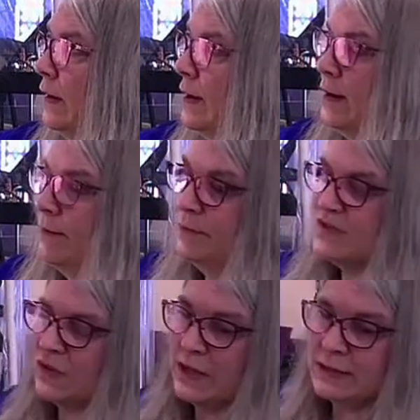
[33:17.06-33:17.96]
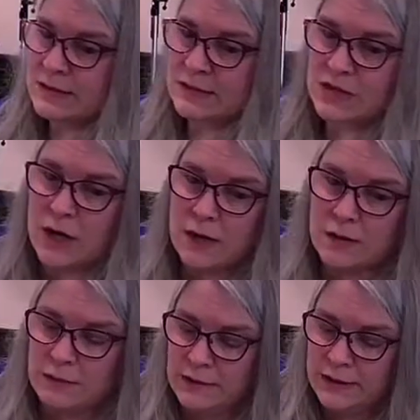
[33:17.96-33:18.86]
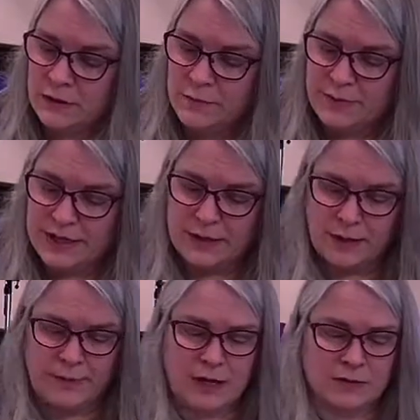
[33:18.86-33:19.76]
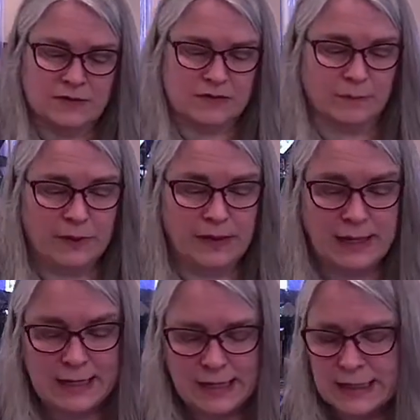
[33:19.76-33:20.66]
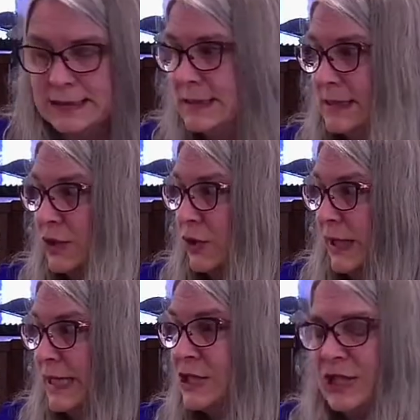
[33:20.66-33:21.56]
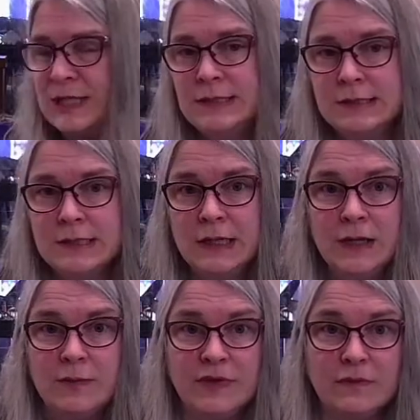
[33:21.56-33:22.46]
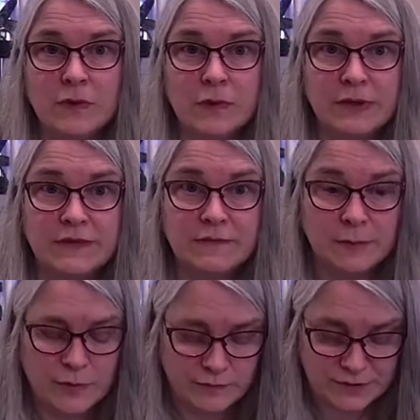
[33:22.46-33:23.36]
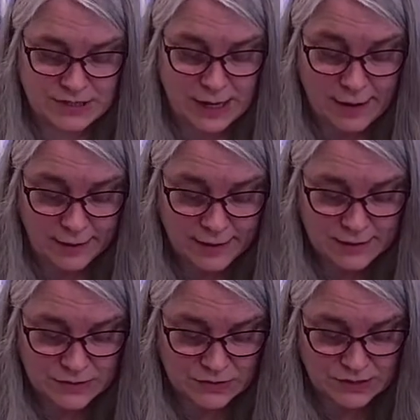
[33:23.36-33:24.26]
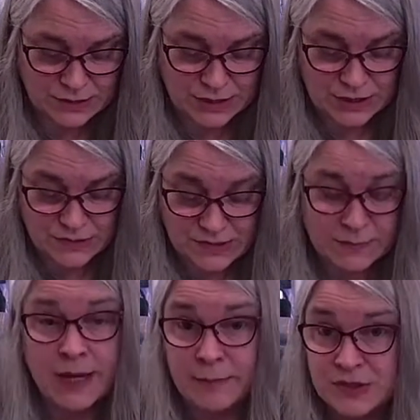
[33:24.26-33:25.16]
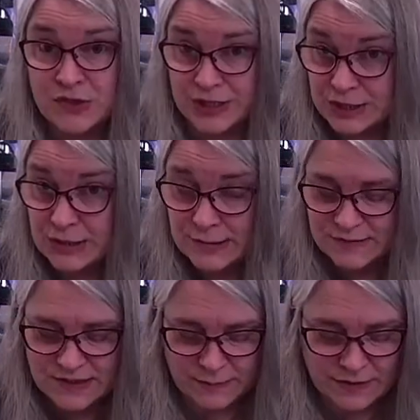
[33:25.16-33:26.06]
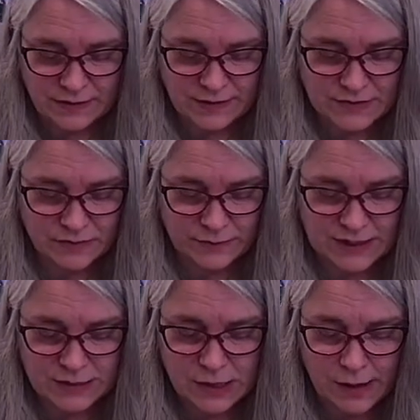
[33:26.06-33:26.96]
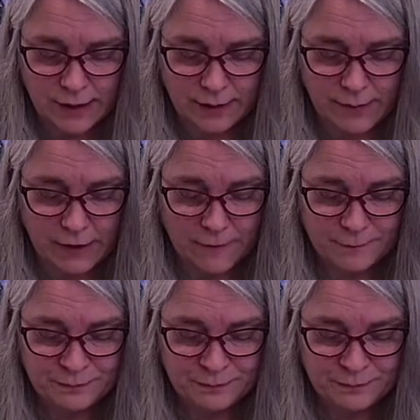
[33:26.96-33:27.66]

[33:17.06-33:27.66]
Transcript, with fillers: Um, so let's talk a little bit about some playing considerations before we flip over to Alex, who's going to do some demonstrations of some of the things we've been talking about.